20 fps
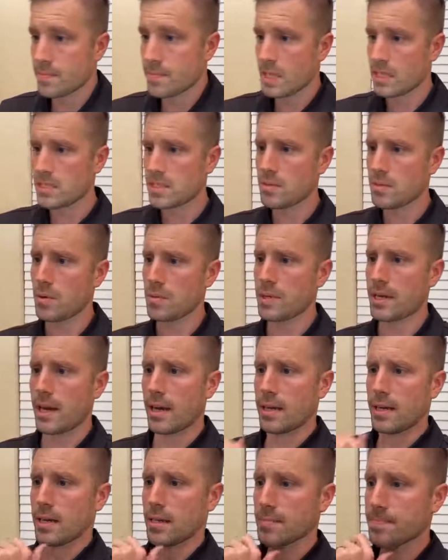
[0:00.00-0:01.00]
Let's see what we
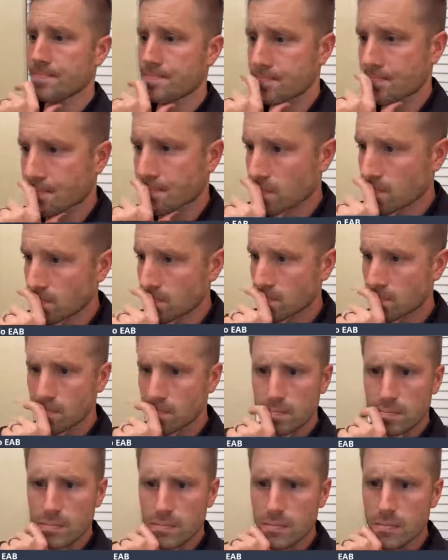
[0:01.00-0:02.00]
got here.
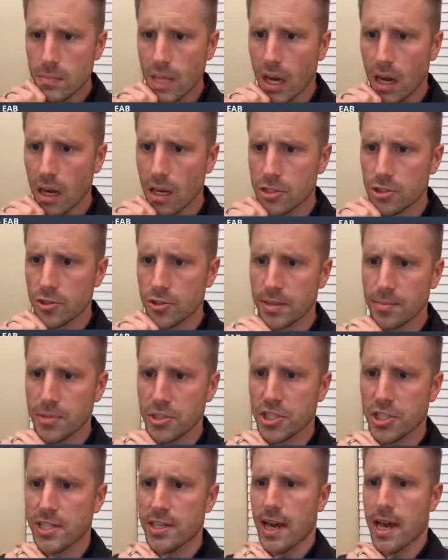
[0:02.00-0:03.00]
Drink
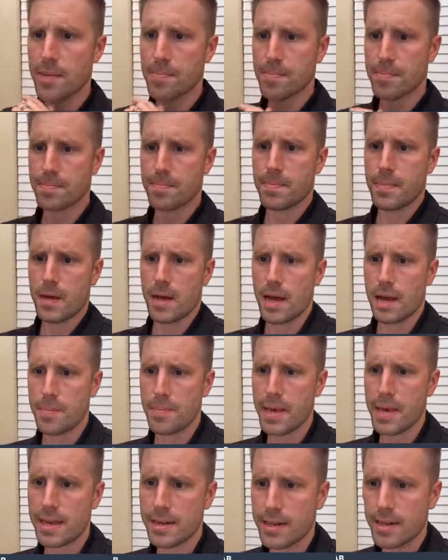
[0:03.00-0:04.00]
machine. I
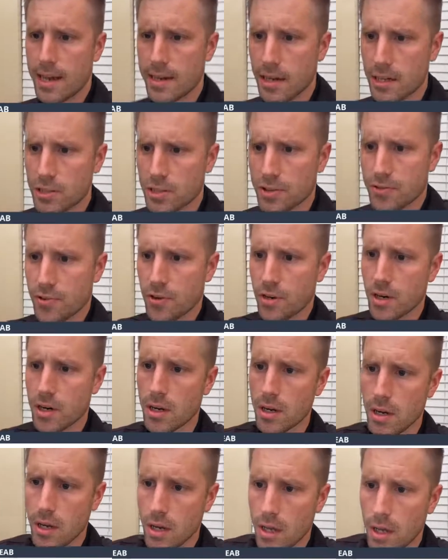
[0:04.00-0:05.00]
paid $900 for
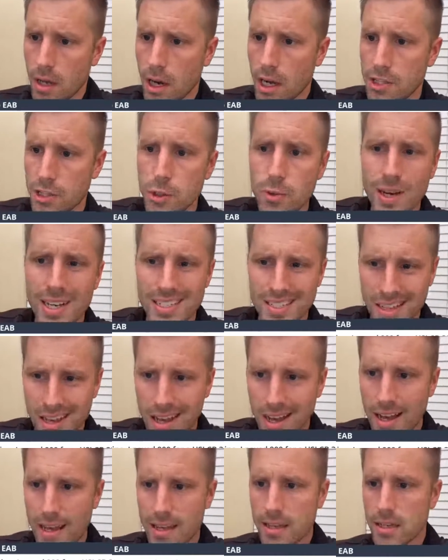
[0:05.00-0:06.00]
a
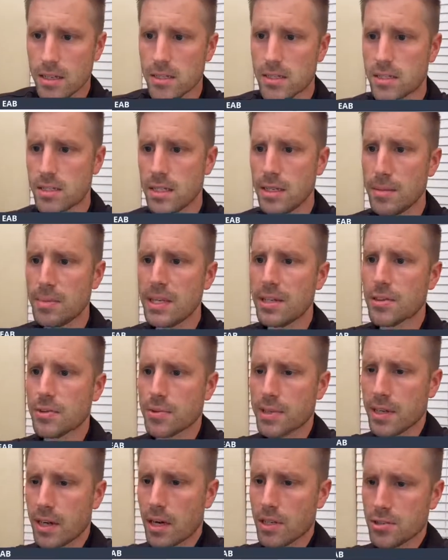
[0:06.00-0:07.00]
USI
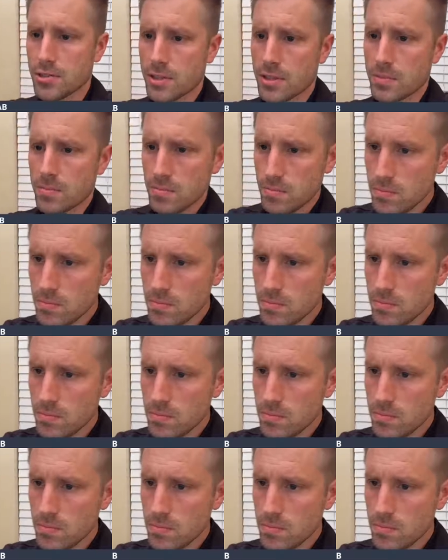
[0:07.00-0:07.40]
CB300.